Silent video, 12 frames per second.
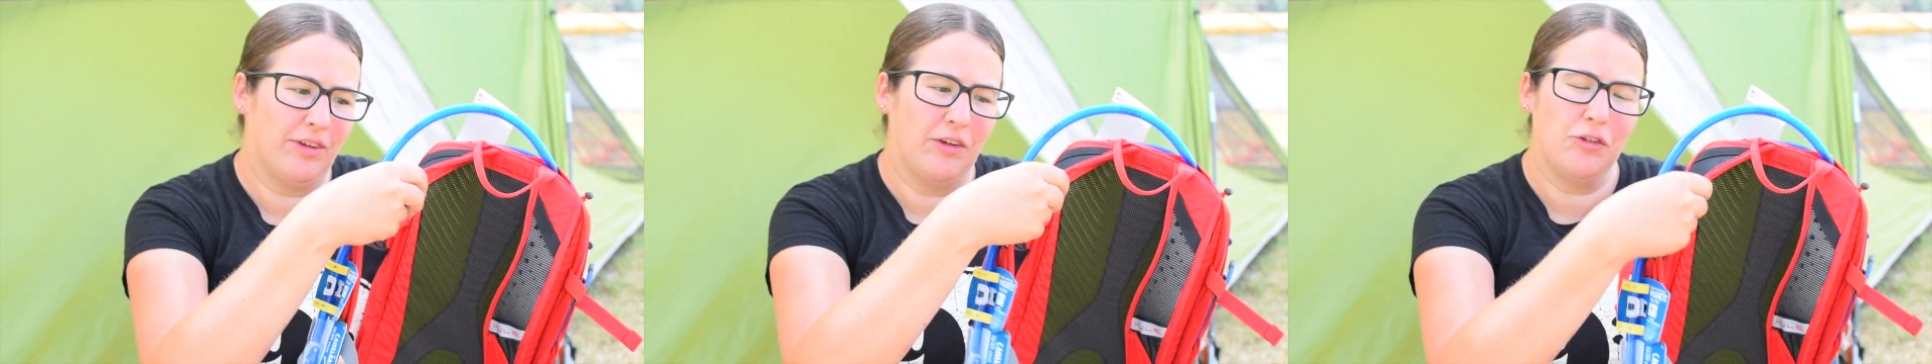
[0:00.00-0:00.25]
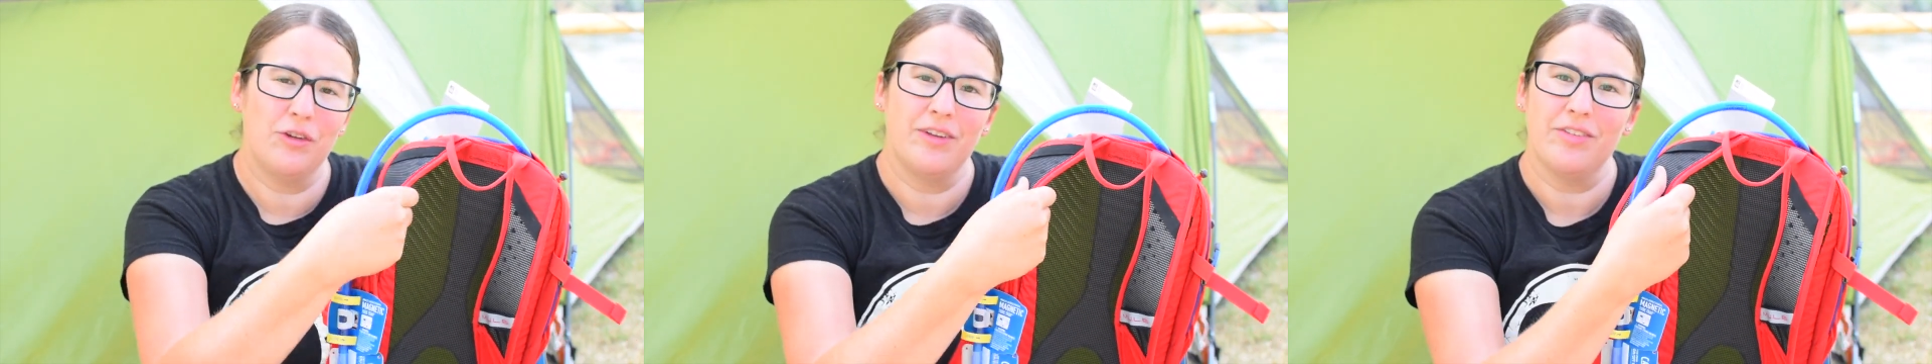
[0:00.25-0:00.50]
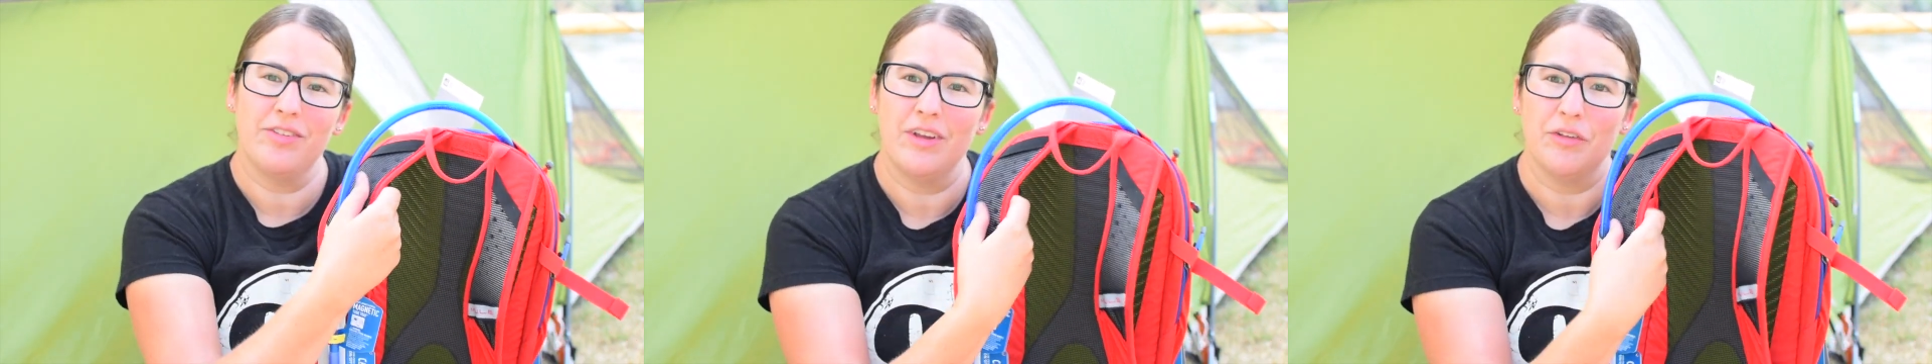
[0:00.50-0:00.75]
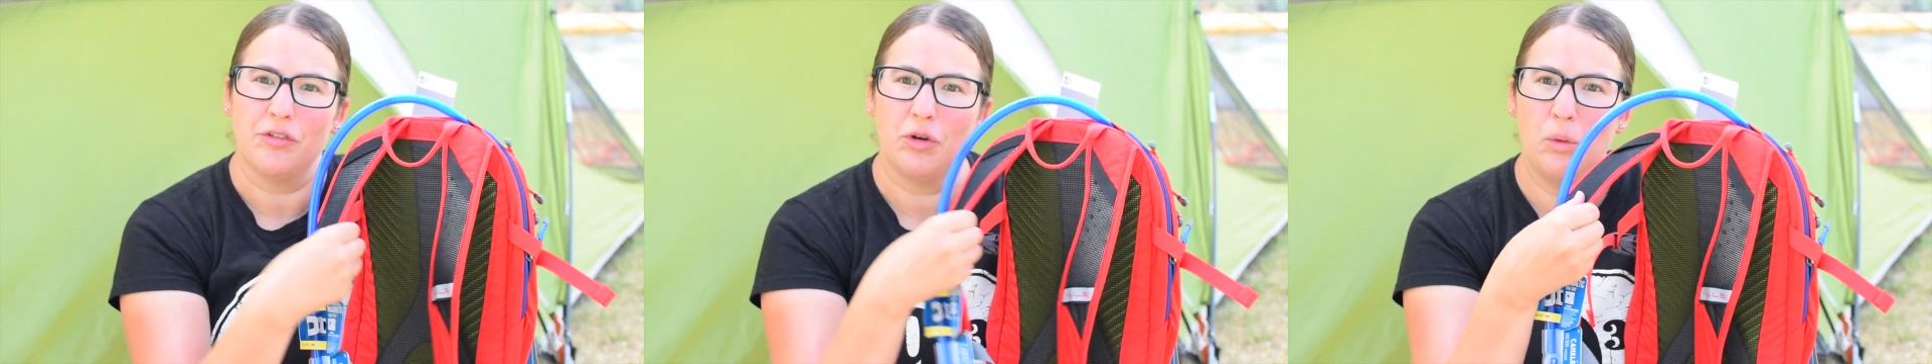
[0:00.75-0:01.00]
And as you can see,
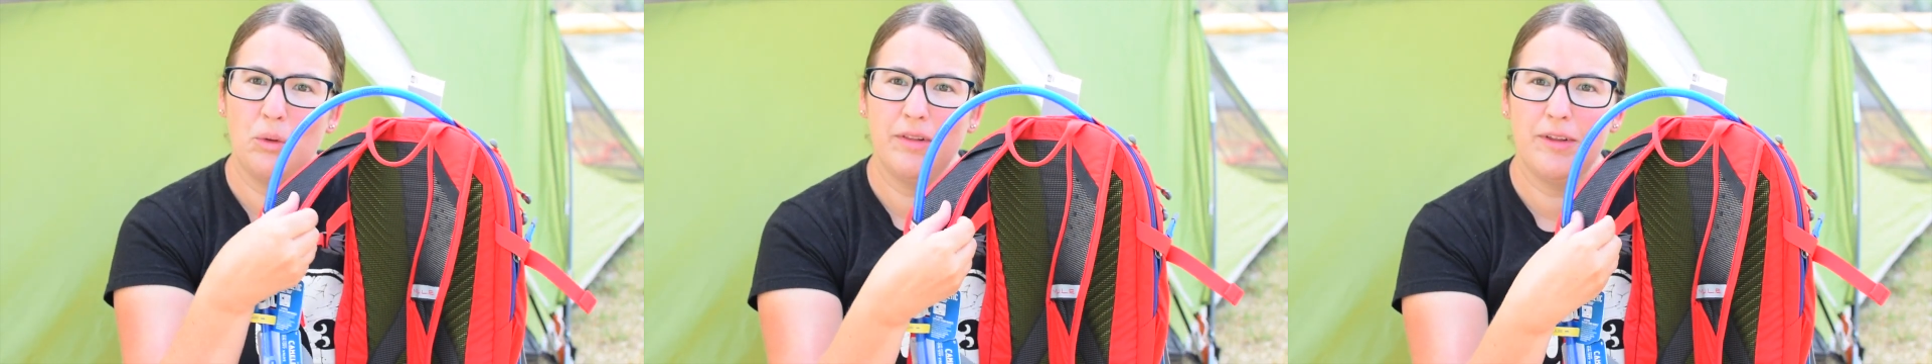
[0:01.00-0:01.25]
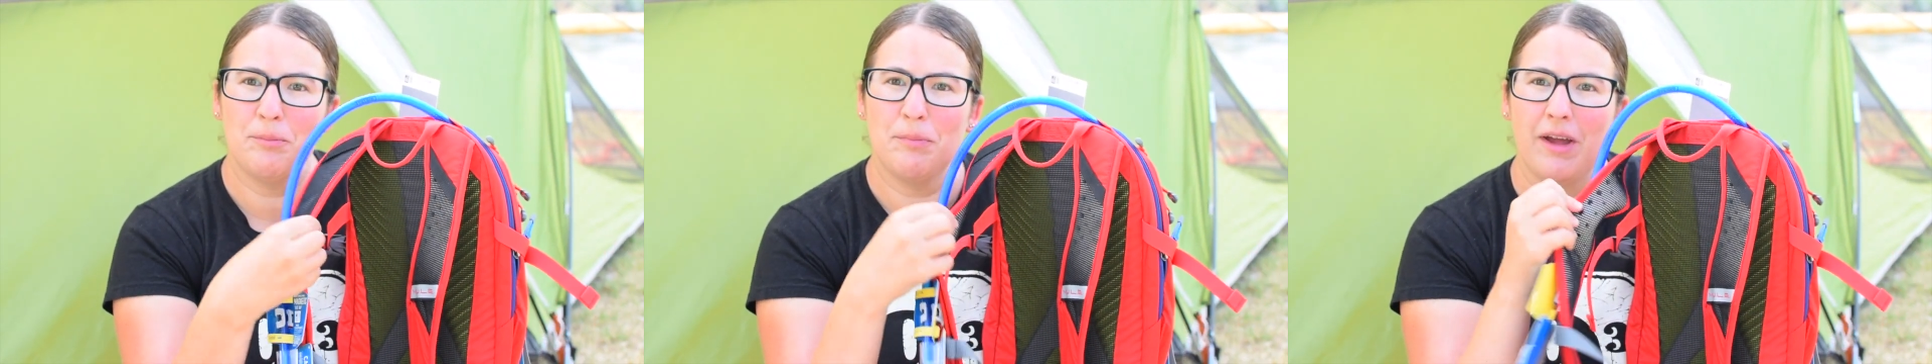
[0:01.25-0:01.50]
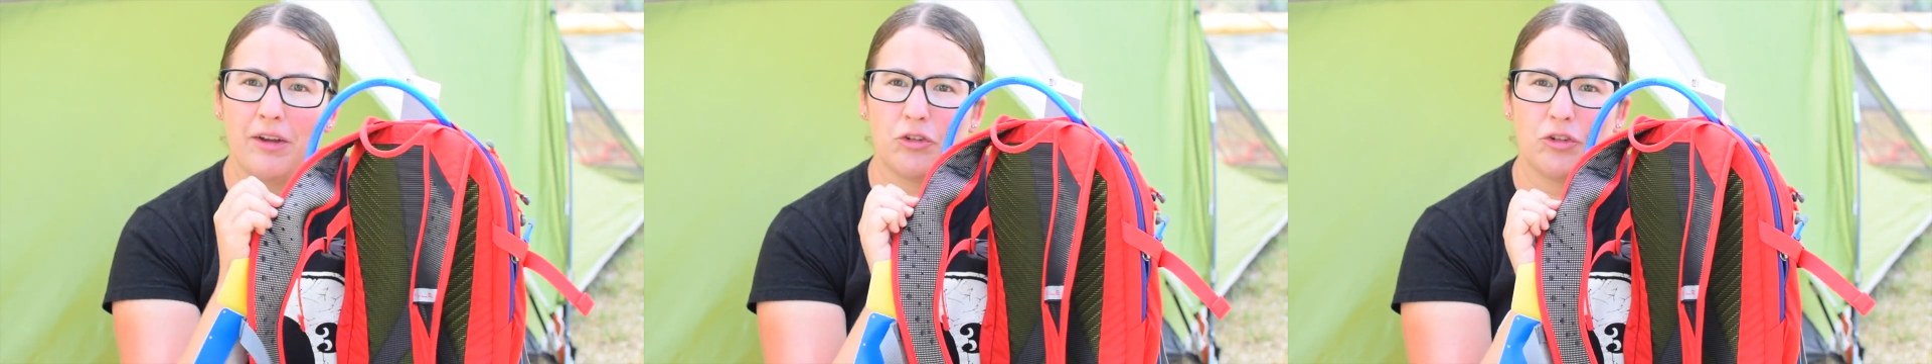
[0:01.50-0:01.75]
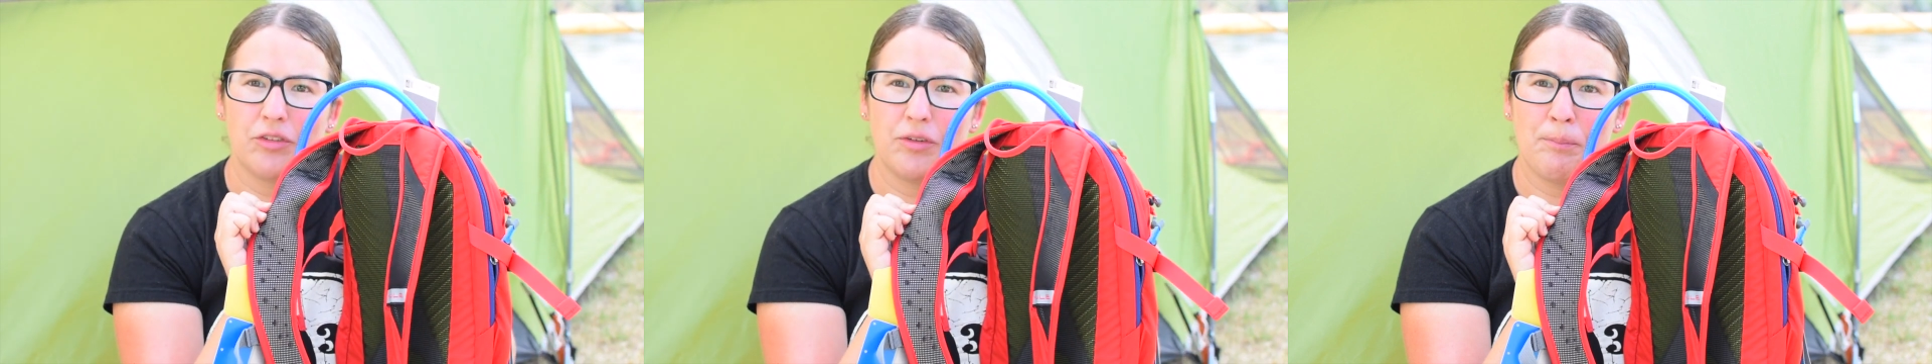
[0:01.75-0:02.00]
it's totally
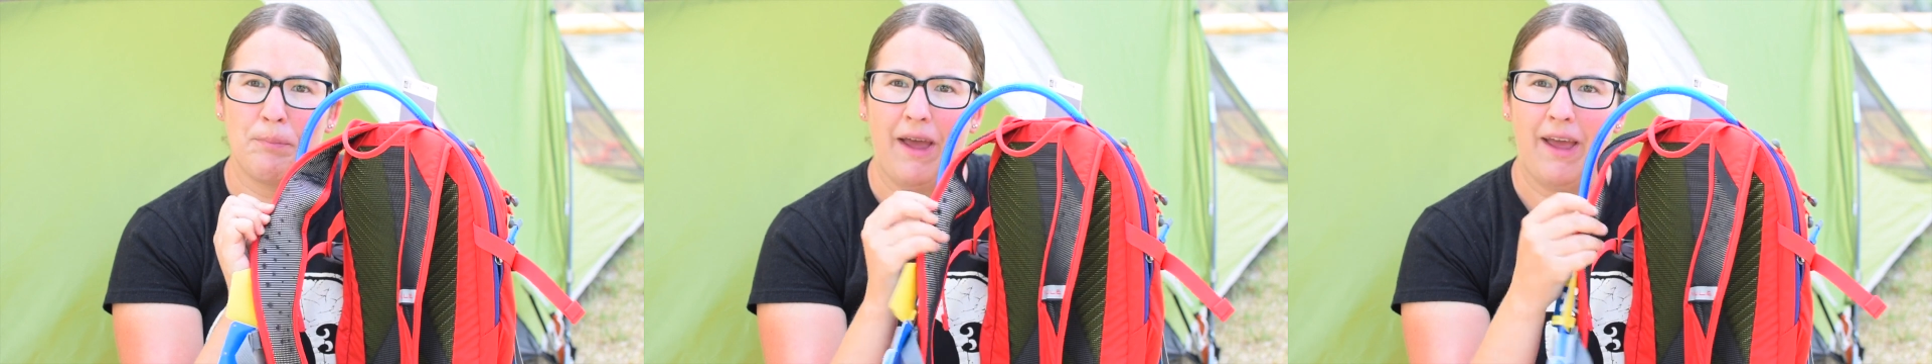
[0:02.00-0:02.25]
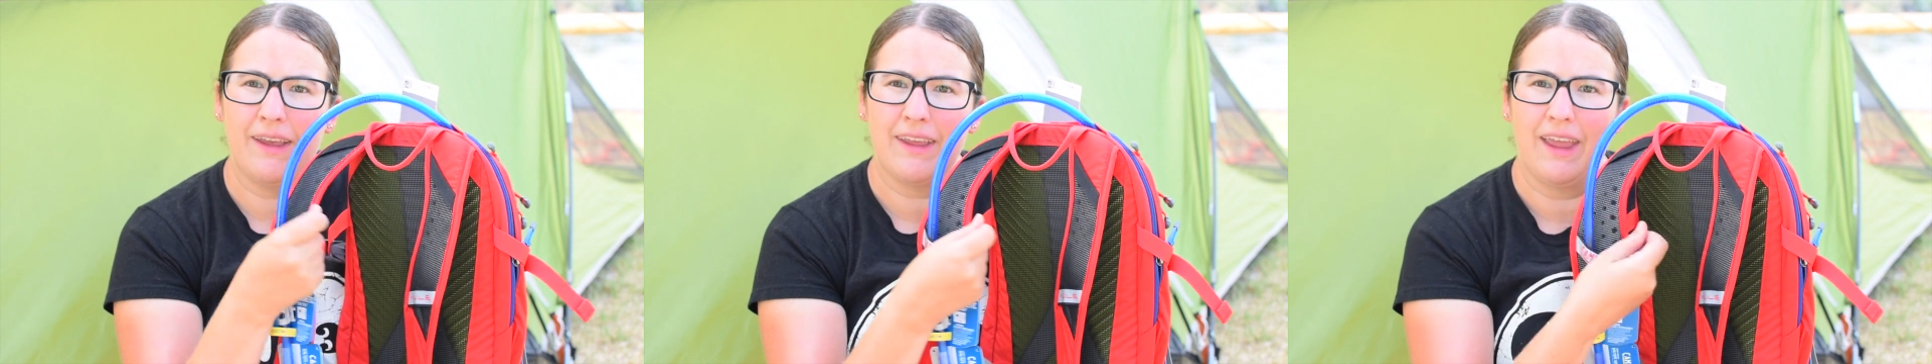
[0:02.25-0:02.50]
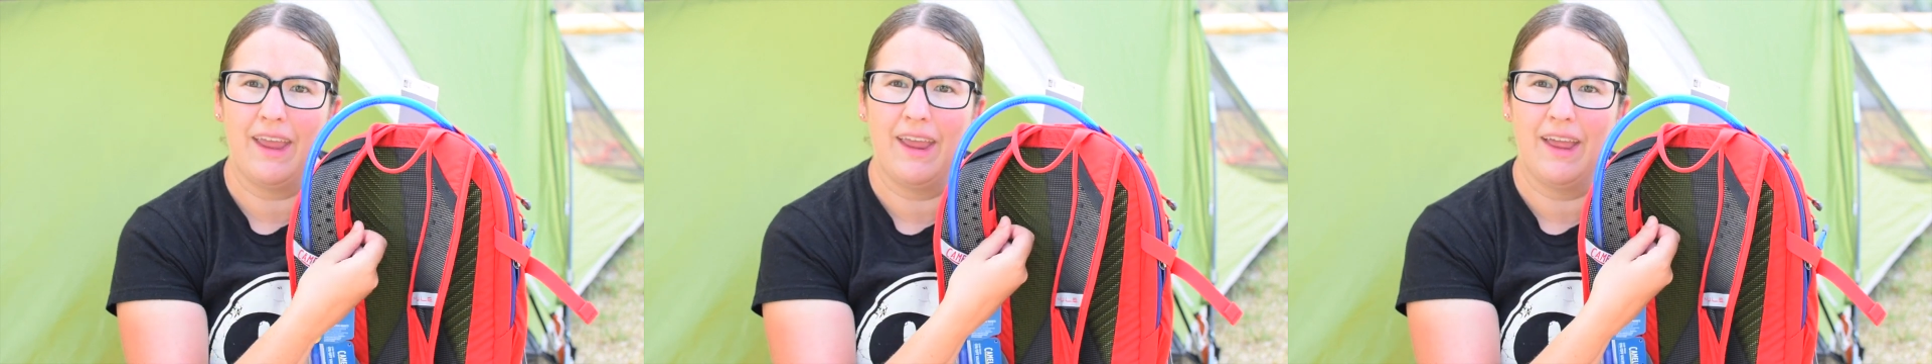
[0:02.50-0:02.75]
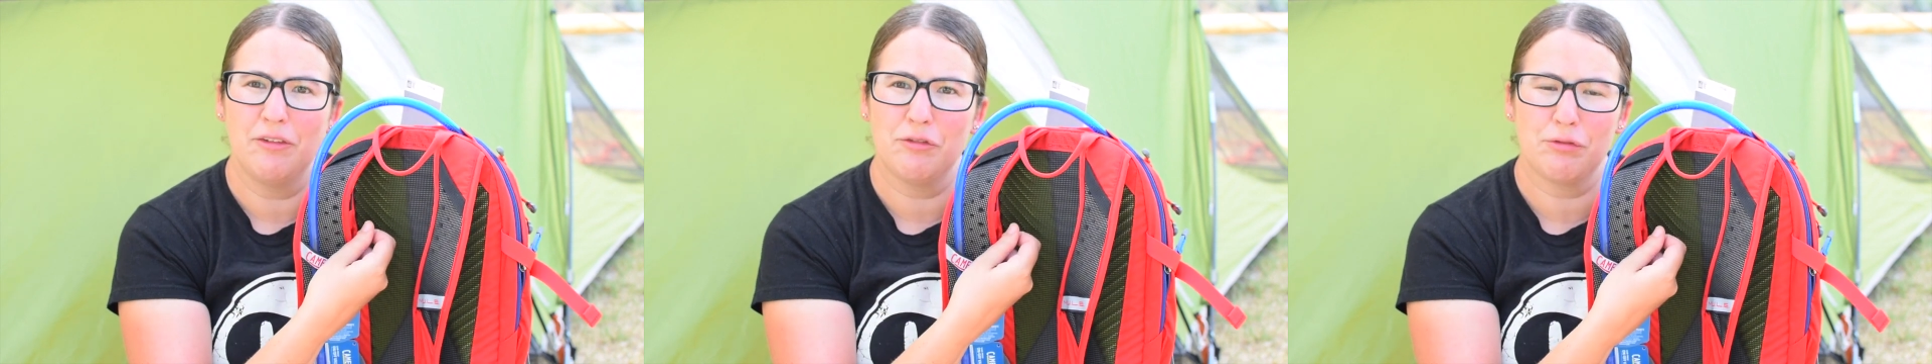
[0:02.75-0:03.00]
mesh, back
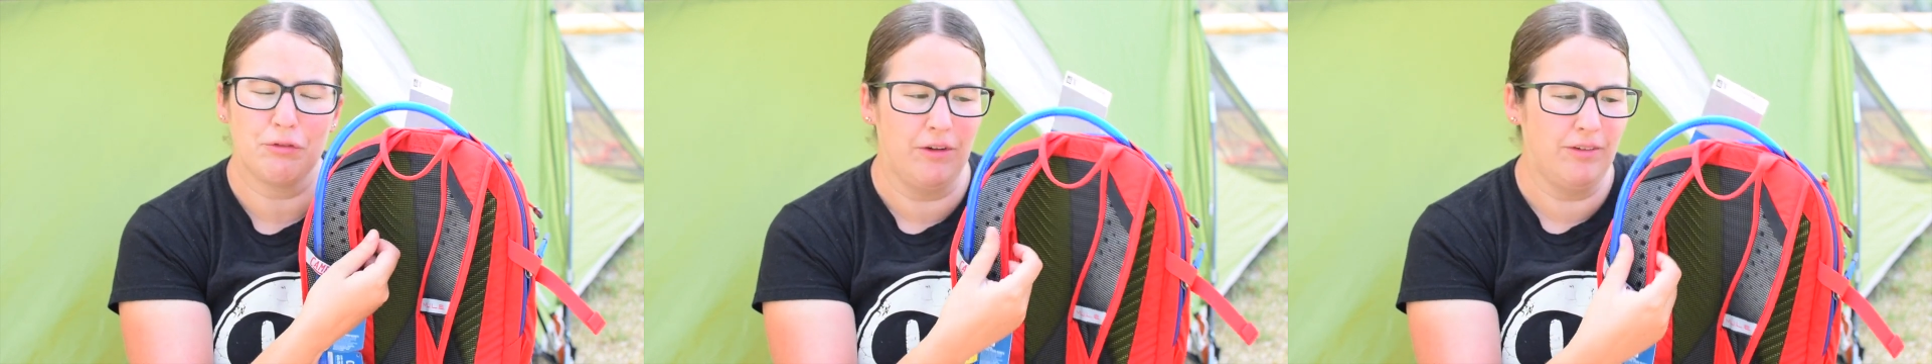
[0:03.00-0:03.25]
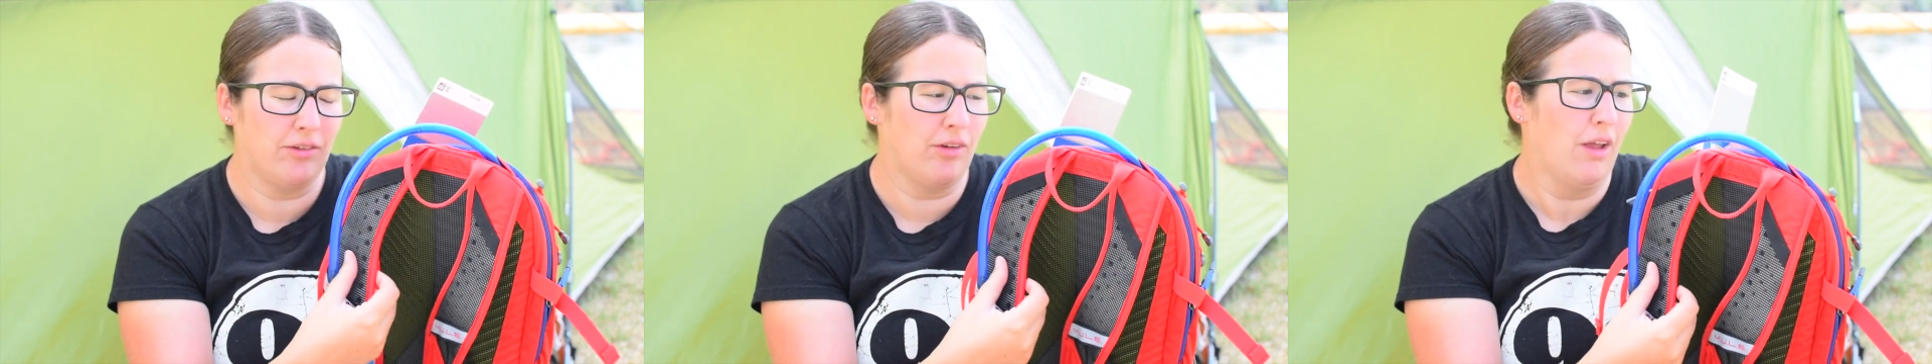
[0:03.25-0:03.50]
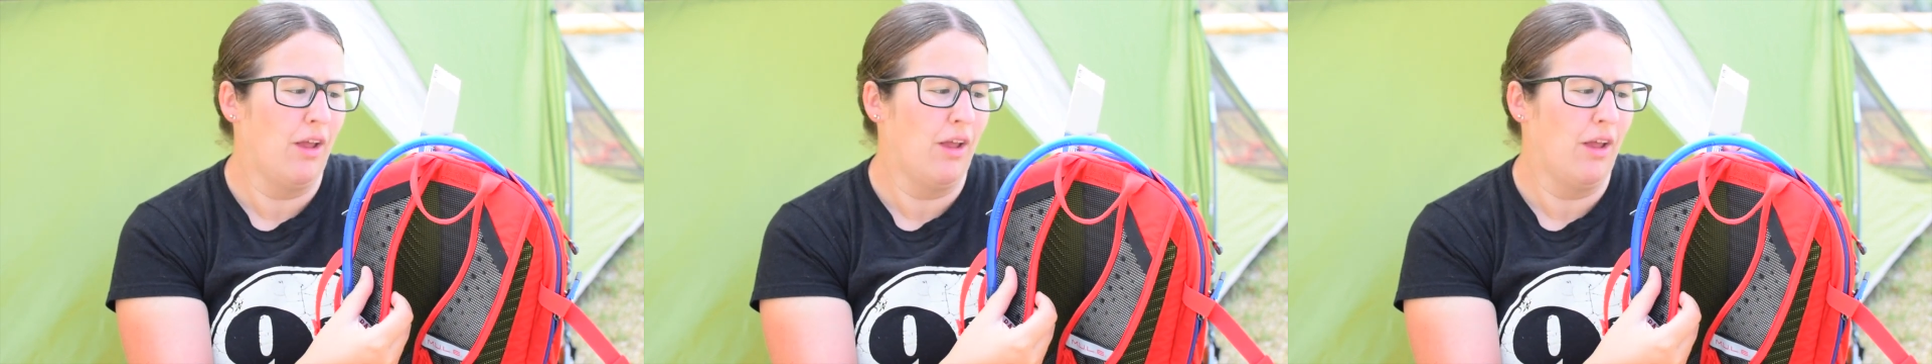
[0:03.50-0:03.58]
and front,